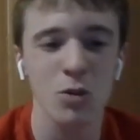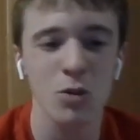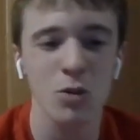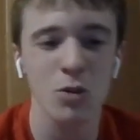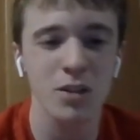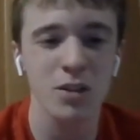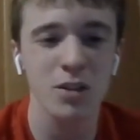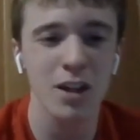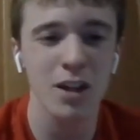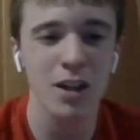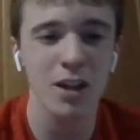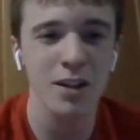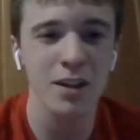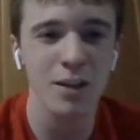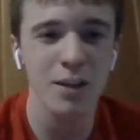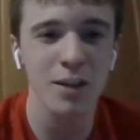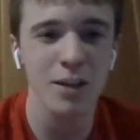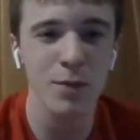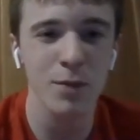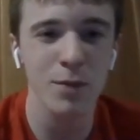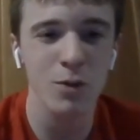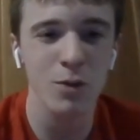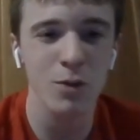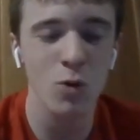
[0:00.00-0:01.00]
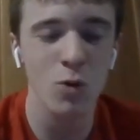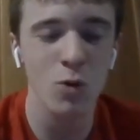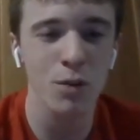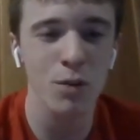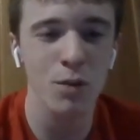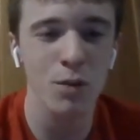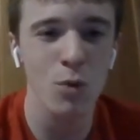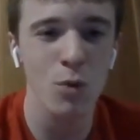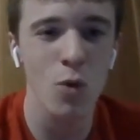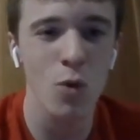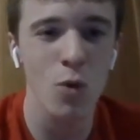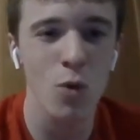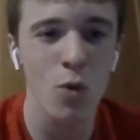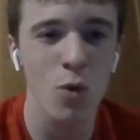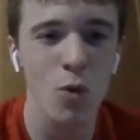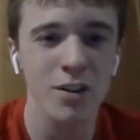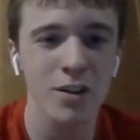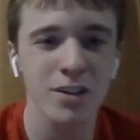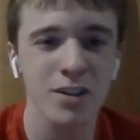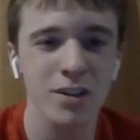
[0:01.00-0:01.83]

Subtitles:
but they've been quite poor